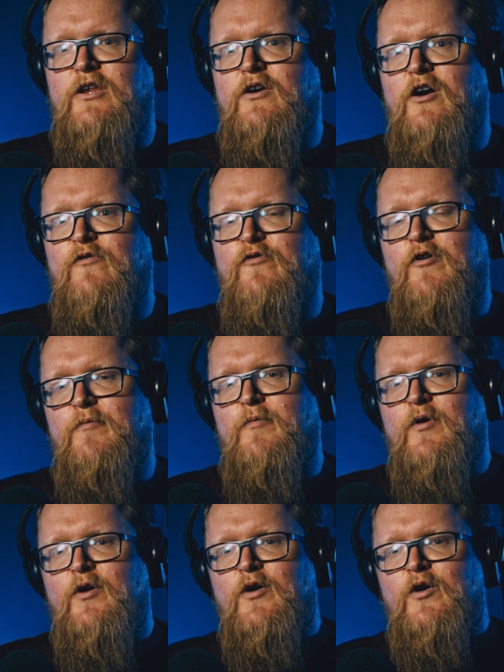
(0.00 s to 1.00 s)
when
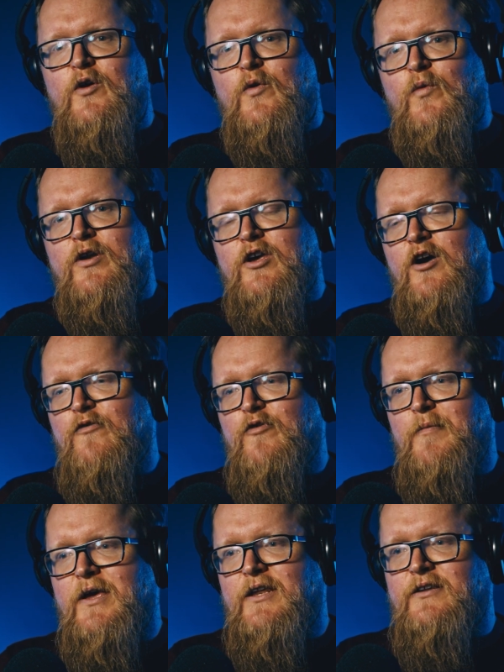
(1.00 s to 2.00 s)
you go from
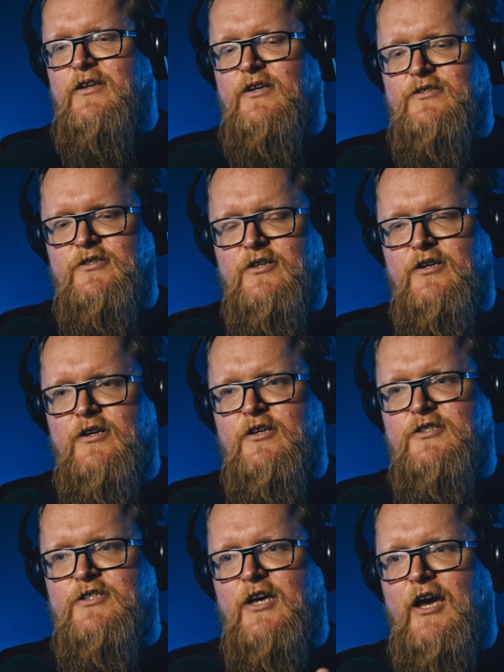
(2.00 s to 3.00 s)
indie to
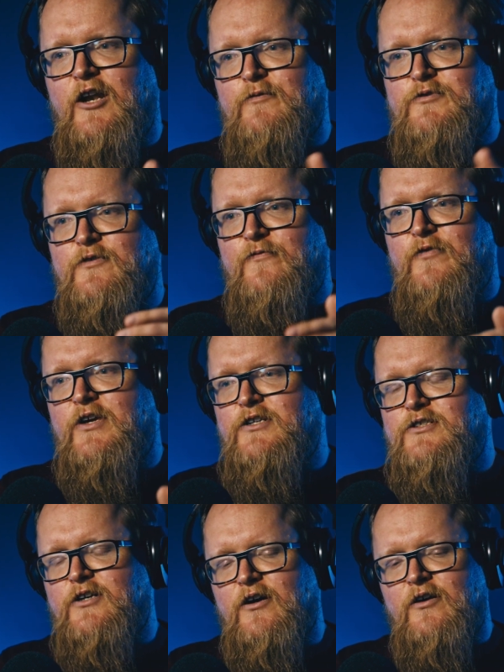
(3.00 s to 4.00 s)
scale up to
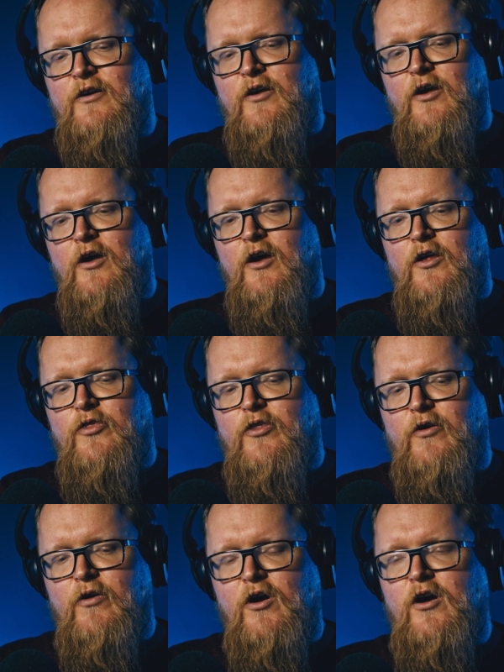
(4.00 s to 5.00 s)
feature,
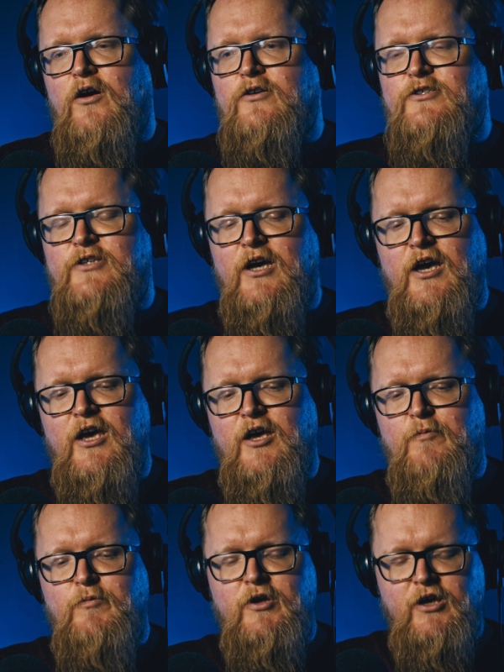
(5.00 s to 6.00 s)
there are,
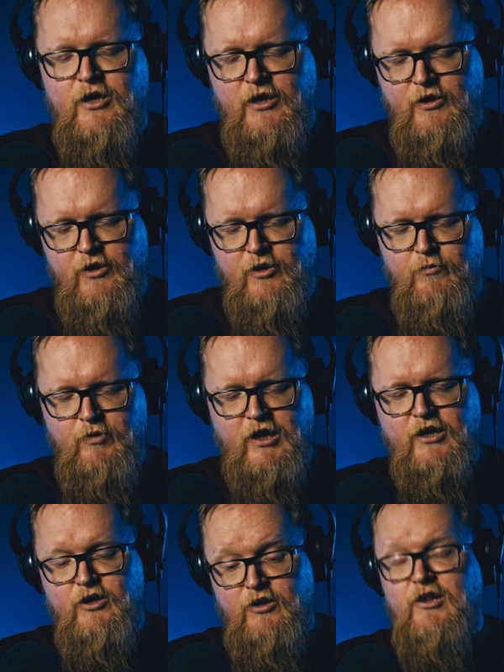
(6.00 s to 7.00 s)
say,
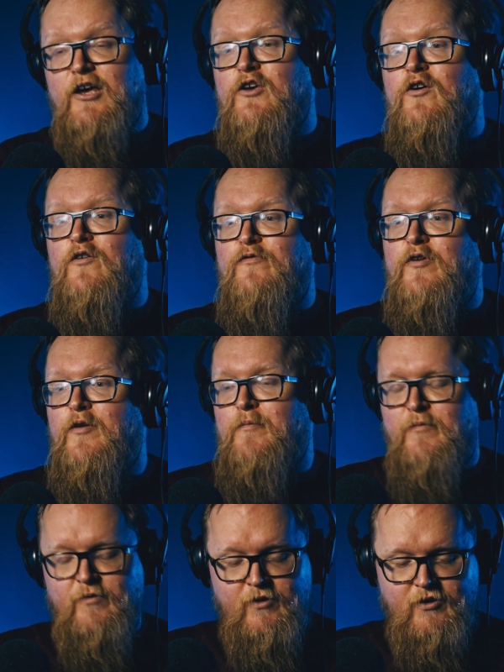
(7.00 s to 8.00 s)
like your film,
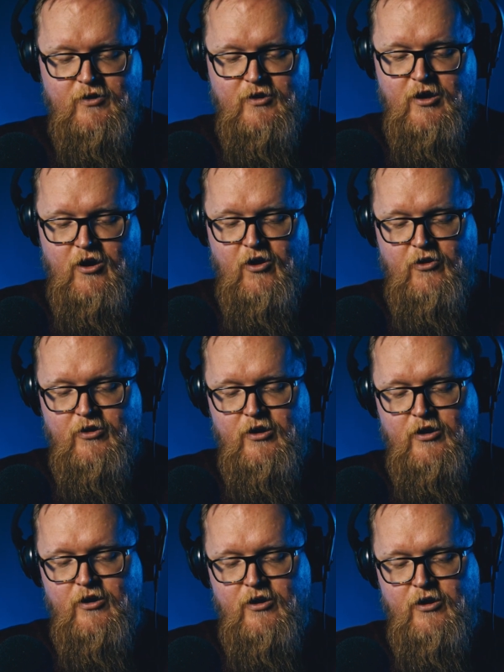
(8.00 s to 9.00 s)
on
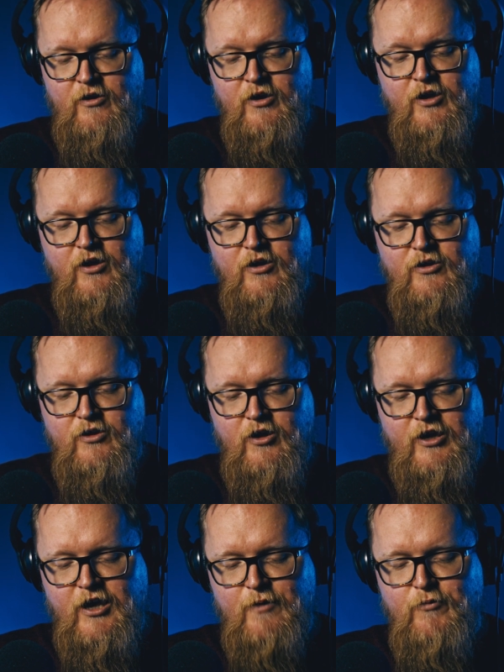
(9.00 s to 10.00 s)
a
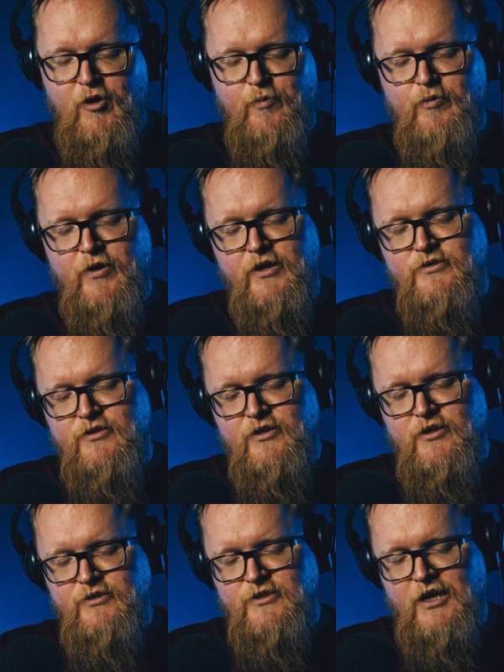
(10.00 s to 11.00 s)
camera
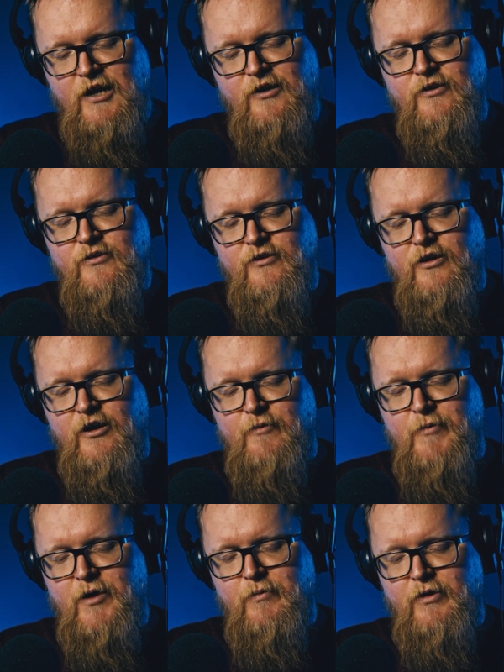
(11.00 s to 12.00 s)
operator, talent,
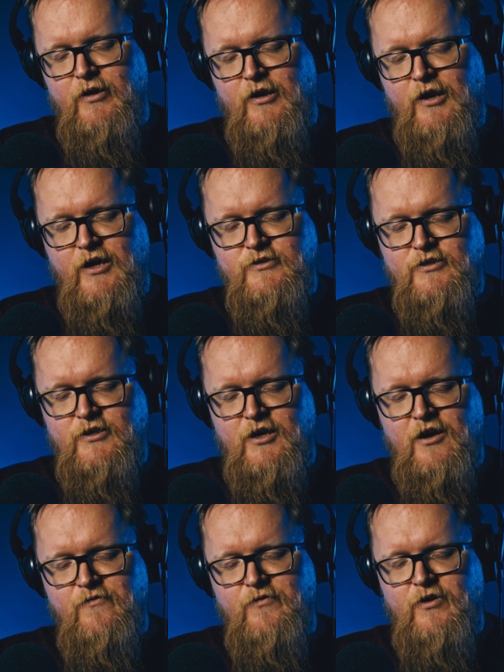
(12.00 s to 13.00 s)
maybe a lighting
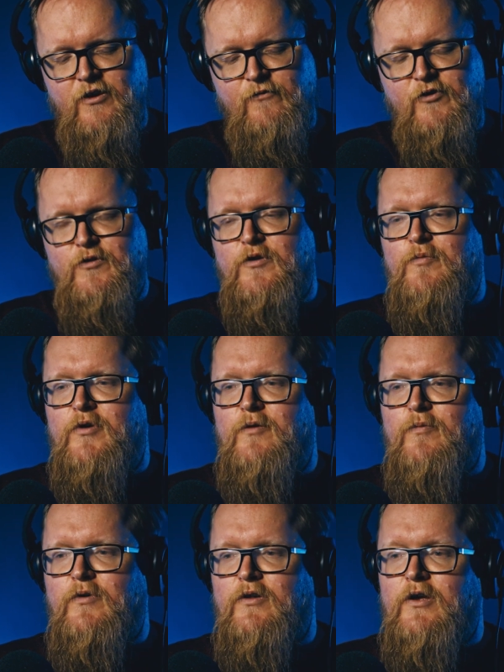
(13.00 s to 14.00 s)
gaffer, and a few other
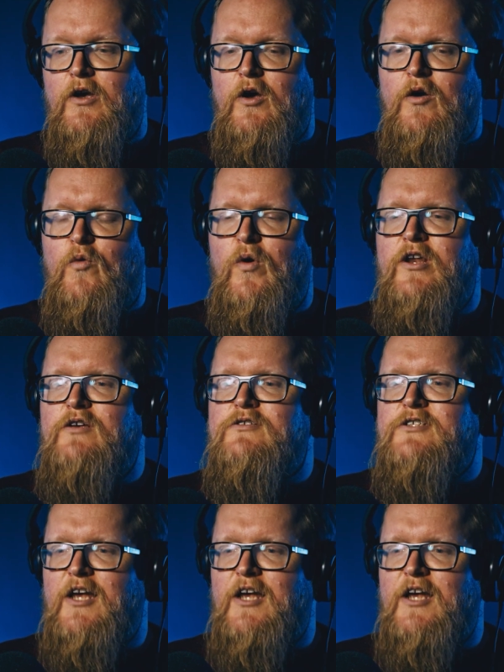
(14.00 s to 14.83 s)
people. When you